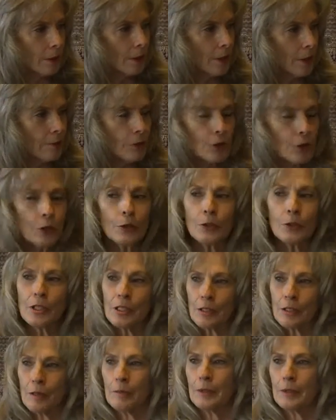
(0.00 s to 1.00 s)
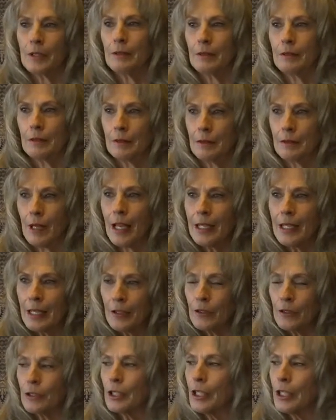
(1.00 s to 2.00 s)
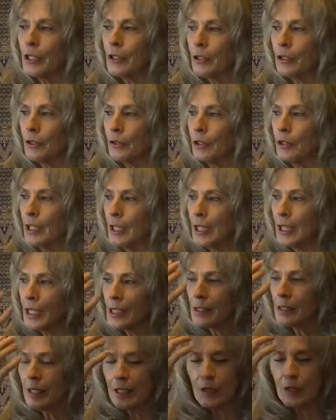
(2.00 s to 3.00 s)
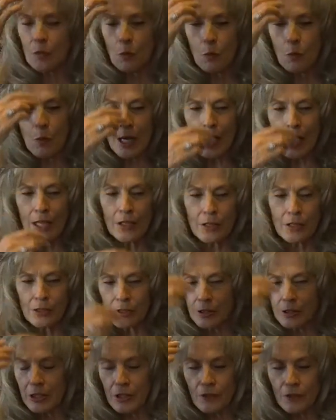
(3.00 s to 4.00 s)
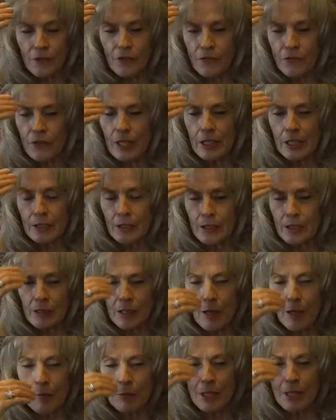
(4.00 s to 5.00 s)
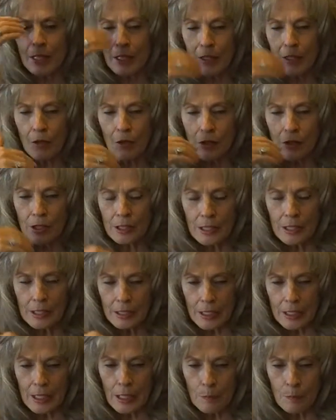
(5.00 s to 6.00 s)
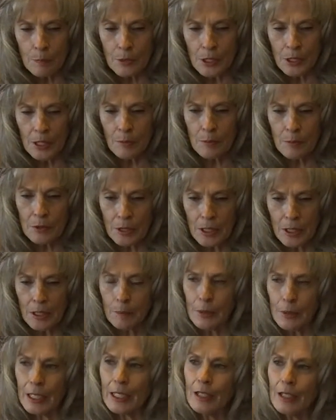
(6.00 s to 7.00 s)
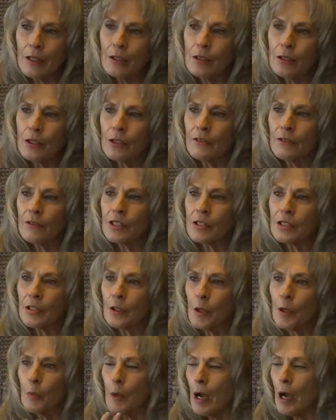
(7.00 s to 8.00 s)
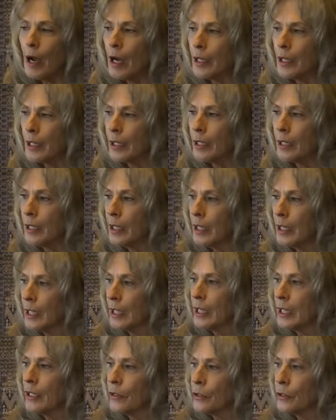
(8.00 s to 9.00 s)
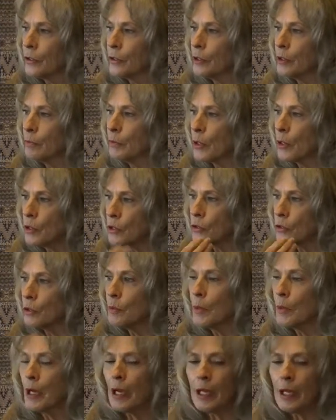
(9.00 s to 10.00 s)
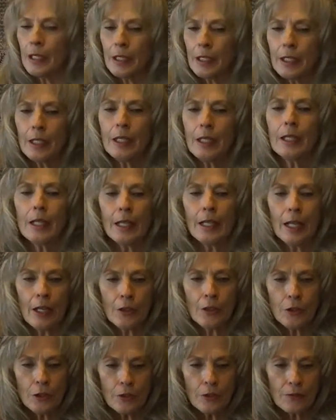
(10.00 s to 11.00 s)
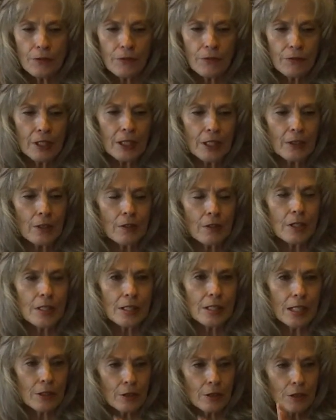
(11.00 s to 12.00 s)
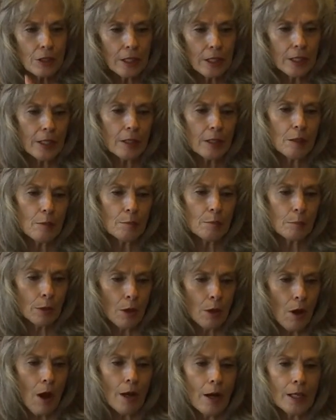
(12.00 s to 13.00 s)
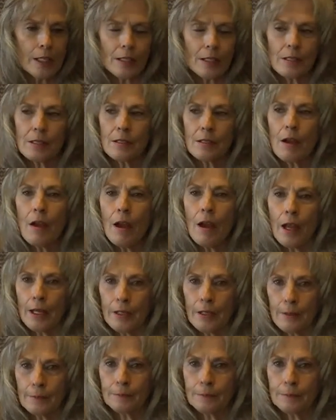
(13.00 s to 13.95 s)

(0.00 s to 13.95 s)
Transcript: for doing something, I guarantee you it's like a wedge. There's, you can feel it. Something goes deep, deep, deep into your physical body, into your emotional body, and you can feel this energetic block inside.